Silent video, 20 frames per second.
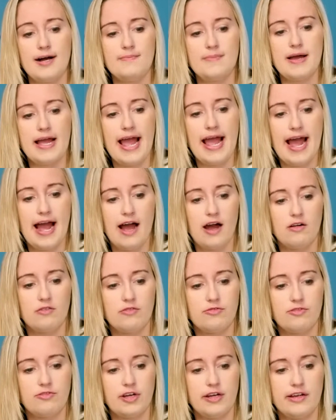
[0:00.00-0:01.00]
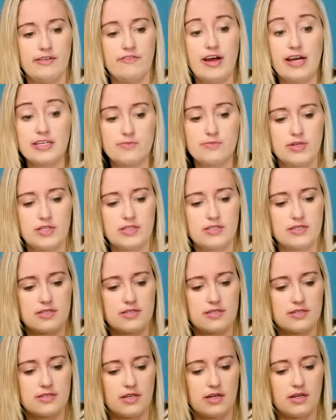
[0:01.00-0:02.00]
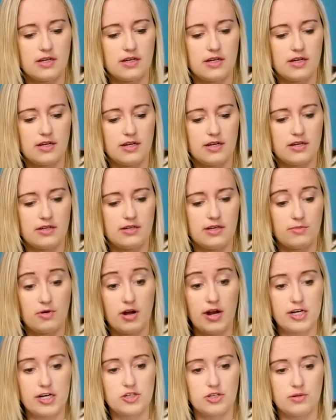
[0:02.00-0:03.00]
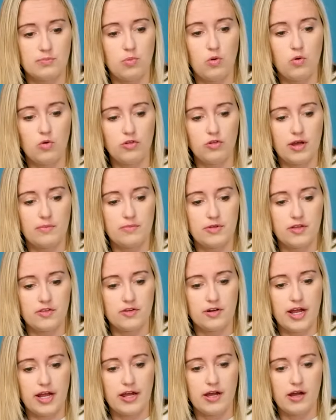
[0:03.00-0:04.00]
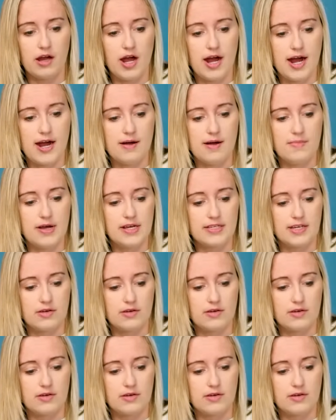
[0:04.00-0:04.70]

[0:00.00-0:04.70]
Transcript: have investments. This is a number I actually pulled up the other day as I